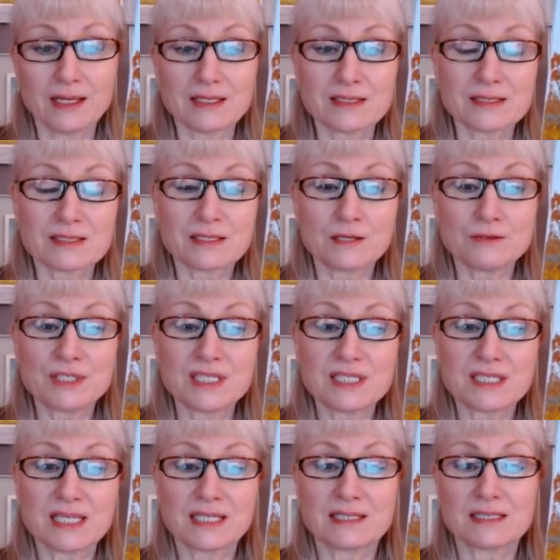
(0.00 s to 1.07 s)
So
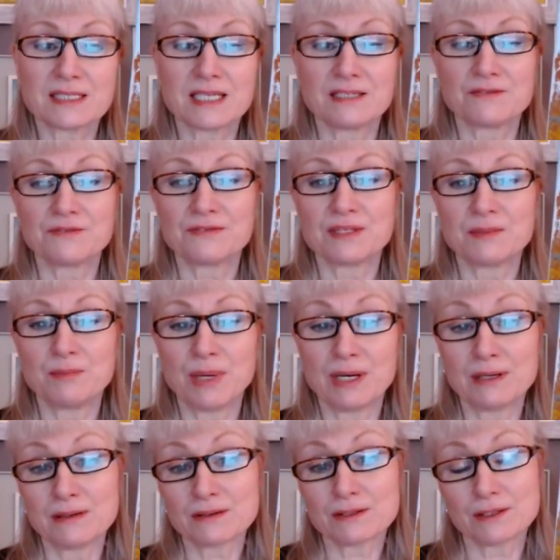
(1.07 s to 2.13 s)
distinctive the
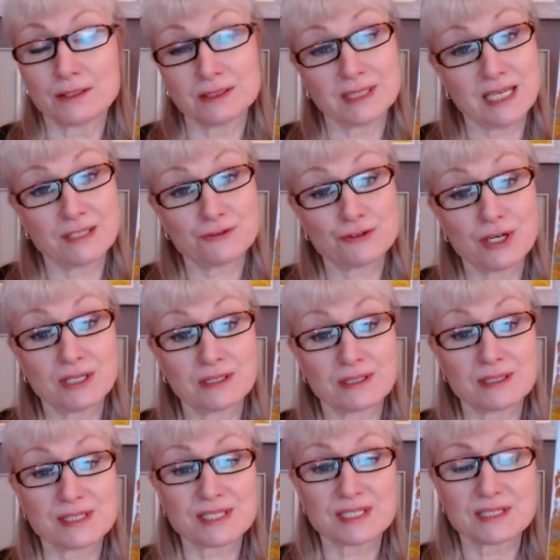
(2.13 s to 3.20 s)
bark on their
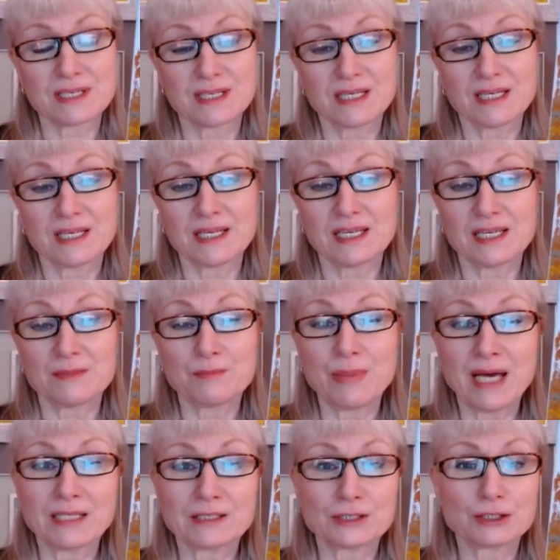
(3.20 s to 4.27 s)
trunks, a
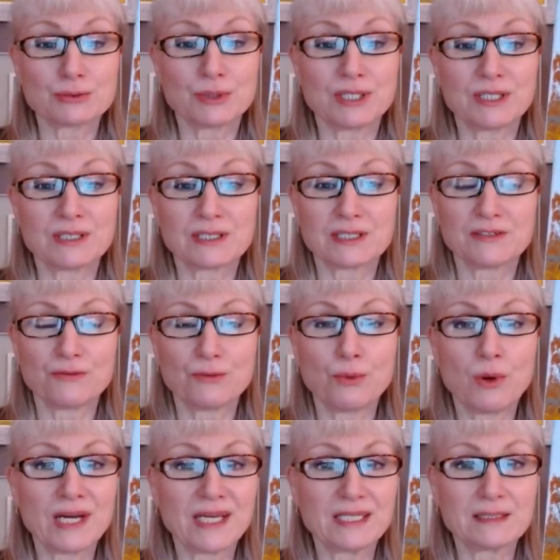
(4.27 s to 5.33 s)
patchwork of
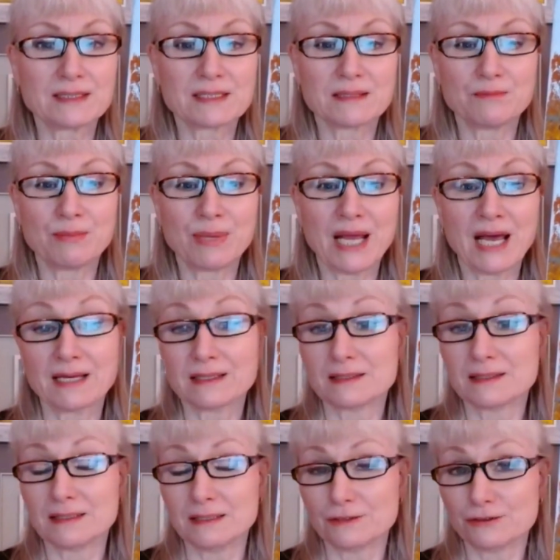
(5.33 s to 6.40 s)
white, black
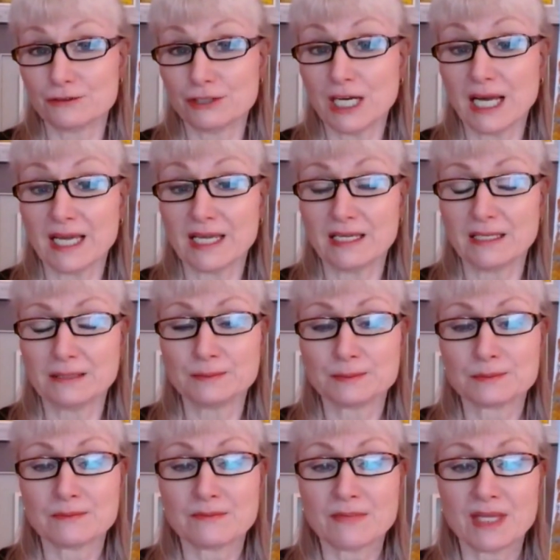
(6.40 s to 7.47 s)
and grey,
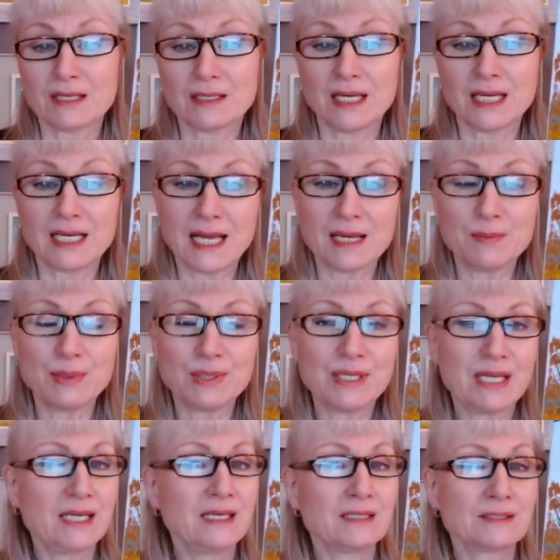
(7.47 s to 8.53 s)
like
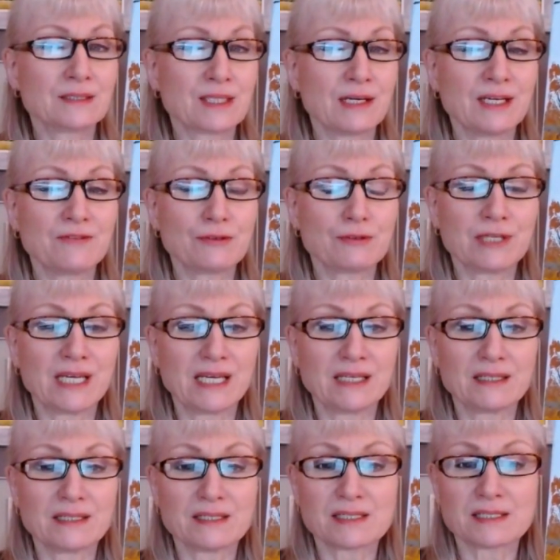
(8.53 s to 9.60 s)
ebony and
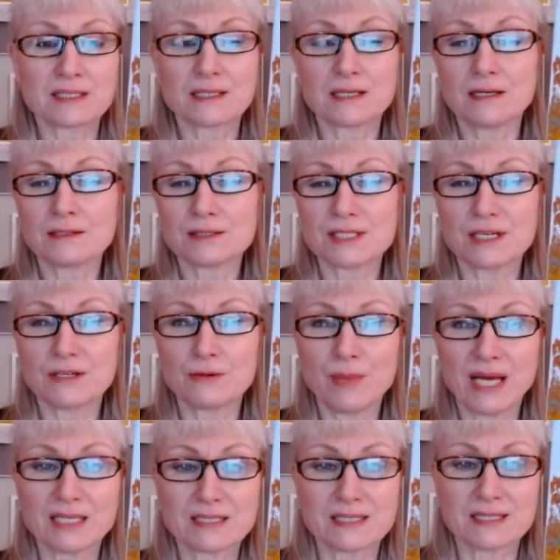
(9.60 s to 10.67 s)
ivory, staccato
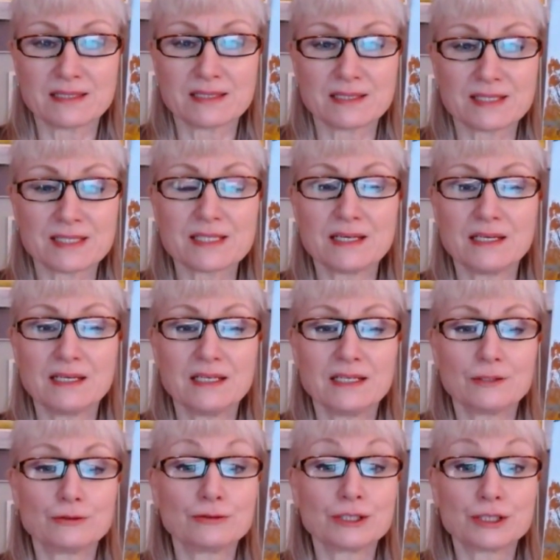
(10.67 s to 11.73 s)
patterns,
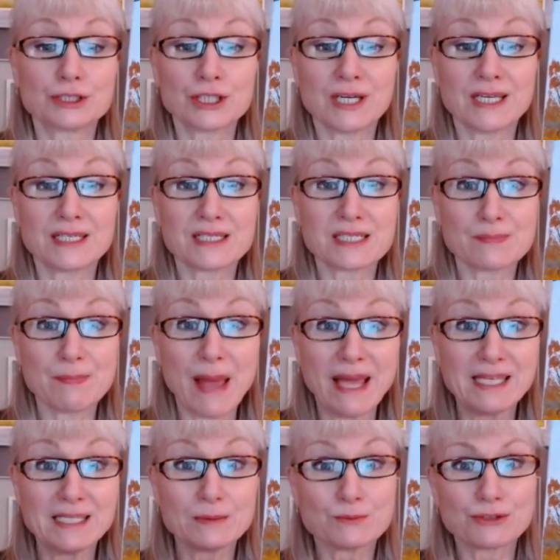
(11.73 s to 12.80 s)
or a giant's
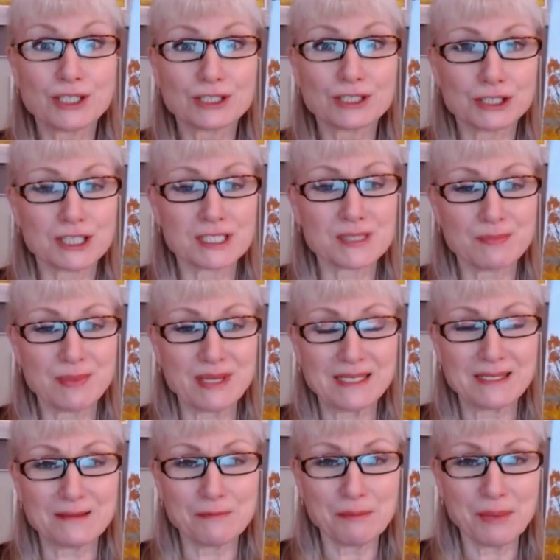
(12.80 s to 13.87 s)
paintbrush has been
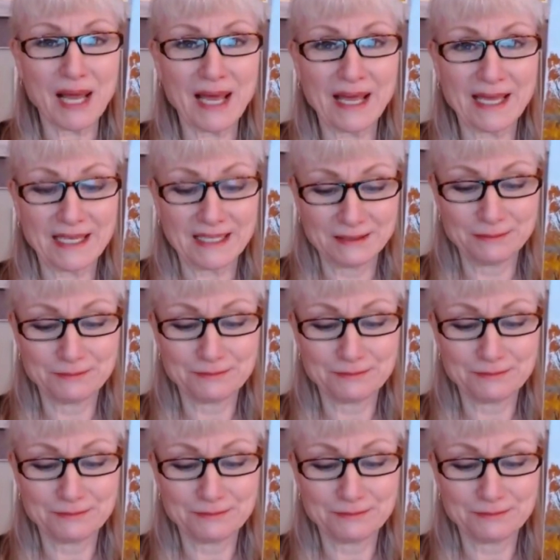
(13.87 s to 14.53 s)
at play.